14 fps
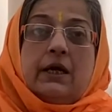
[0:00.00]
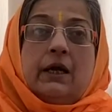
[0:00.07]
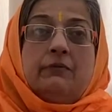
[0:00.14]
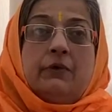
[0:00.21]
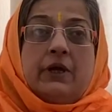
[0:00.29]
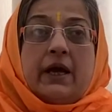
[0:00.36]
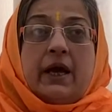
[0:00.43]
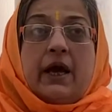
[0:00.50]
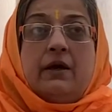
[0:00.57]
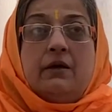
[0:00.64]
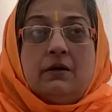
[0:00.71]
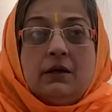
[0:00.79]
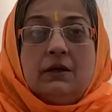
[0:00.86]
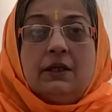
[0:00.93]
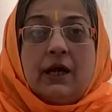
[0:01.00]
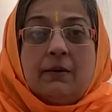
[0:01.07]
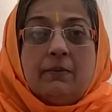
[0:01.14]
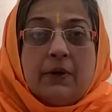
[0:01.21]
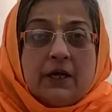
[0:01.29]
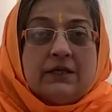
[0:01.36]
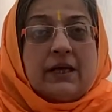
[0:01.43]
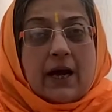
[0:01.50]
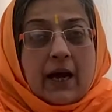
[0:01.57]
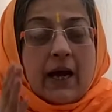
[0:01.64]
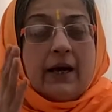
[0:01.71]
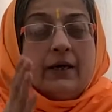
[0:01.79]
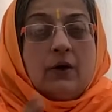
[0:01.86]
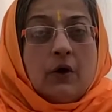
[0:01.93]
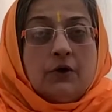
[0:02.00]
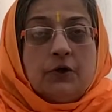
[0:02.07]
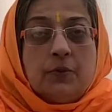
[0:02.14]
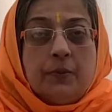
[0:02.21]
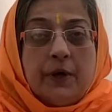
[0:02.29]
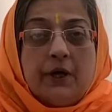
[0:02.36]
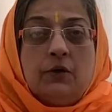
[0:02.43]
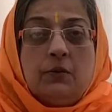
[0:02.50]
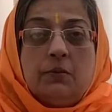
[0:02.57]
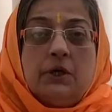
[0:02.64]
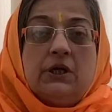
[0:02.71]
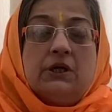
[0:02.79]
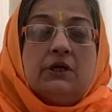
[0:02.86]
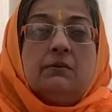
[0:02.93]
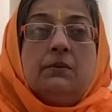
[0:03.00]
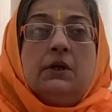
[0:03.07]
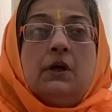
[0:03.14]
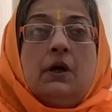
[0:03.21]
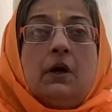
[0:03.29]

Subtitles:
And when I entered that place, I had gone to Pain to meet him.